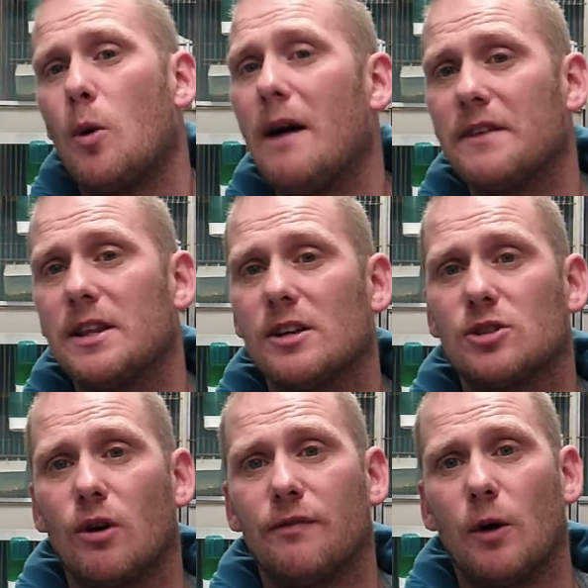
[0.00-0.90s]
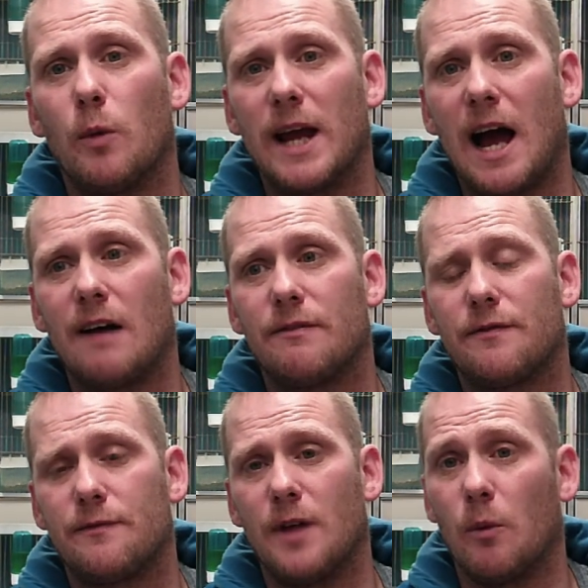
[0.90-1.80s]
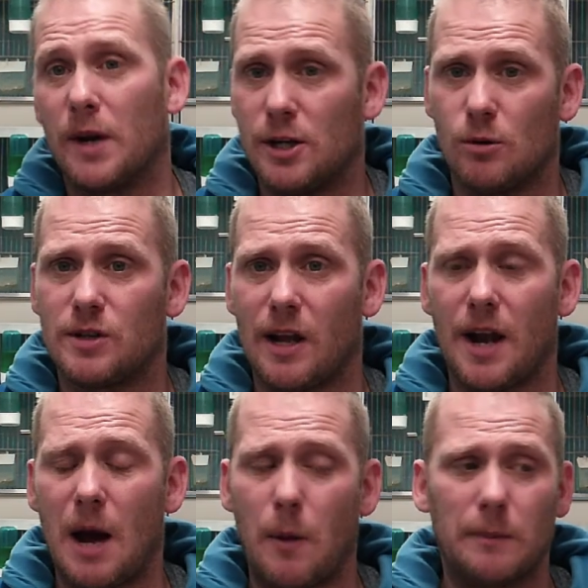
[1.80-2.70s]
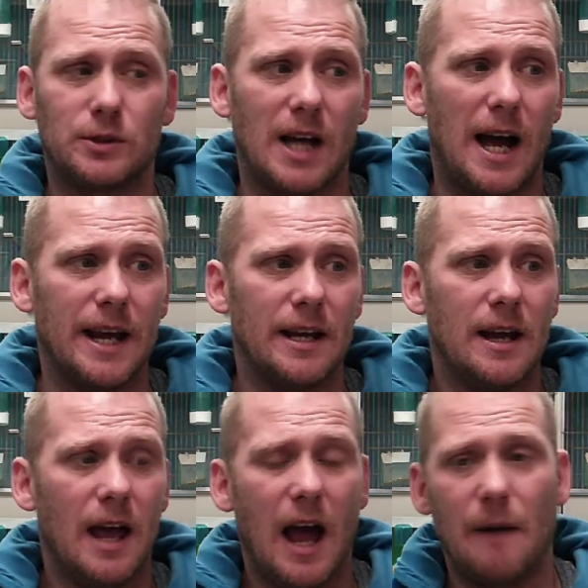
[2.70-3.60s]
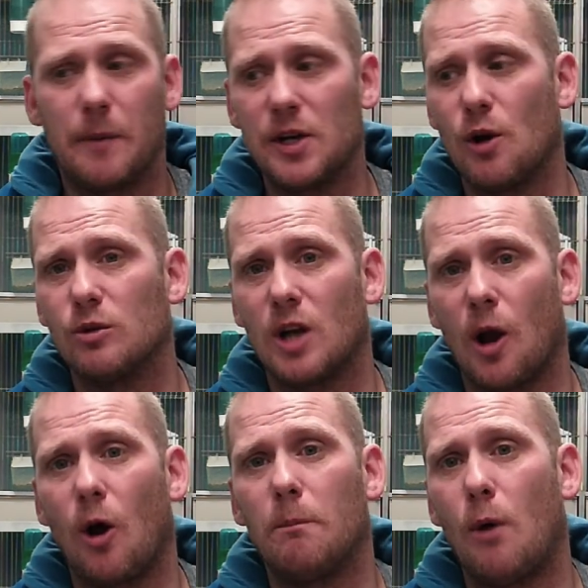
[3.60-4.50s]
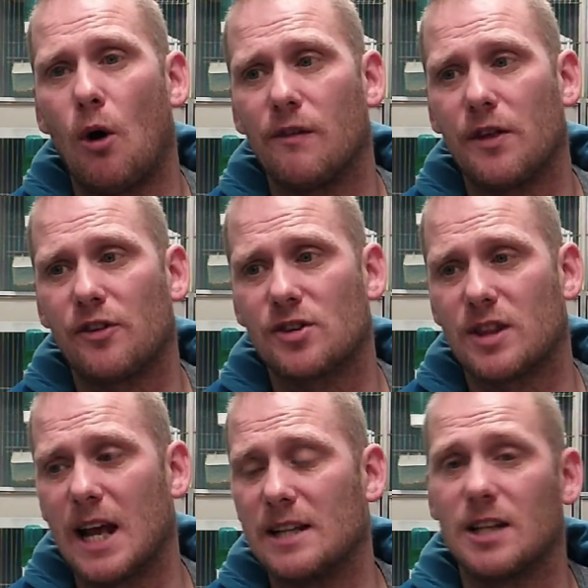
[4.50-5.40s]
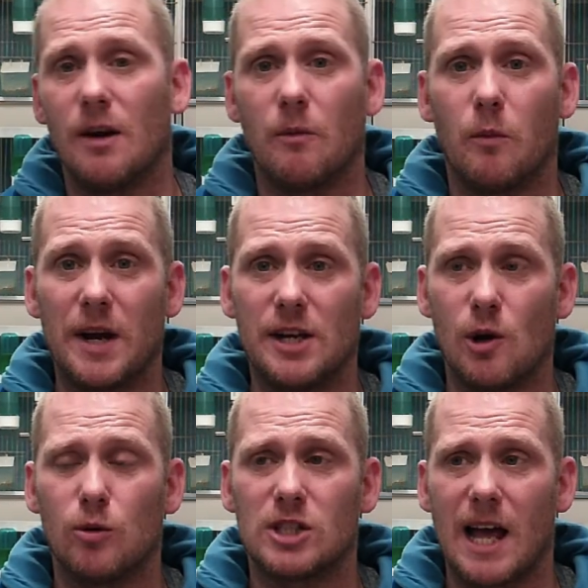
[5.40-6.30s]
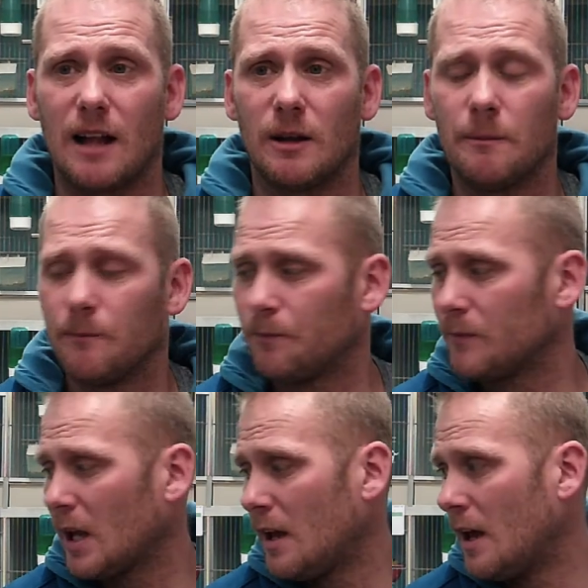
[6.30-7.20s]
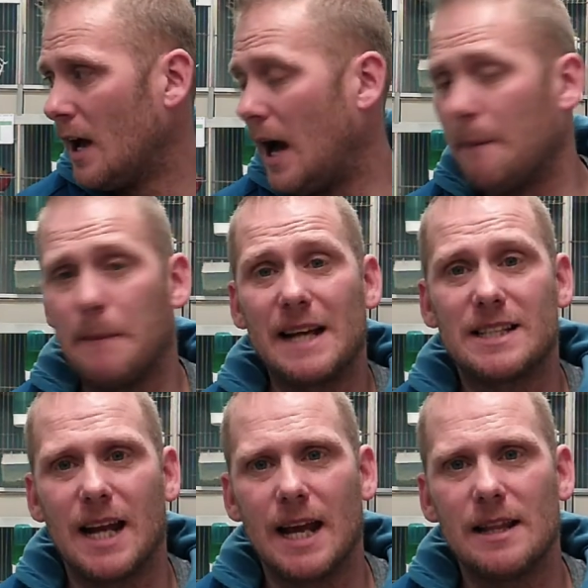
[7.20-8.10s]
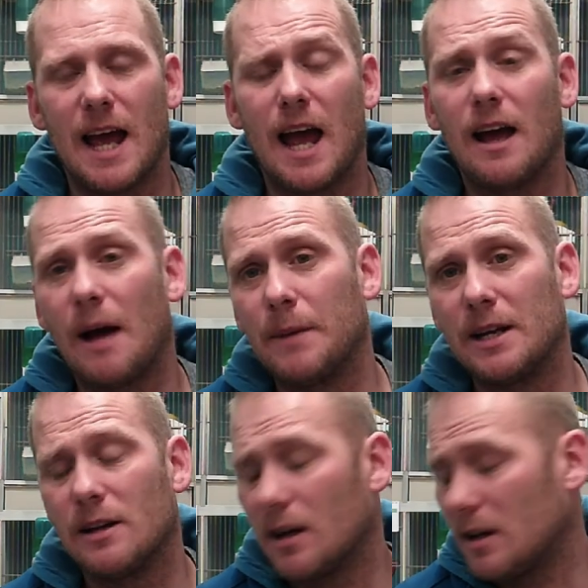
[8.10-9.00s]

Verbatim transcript: having the stuff that we have, that we do sell on our website, I've been using a lot more of the things that we do sell and mixing it in there. I mean,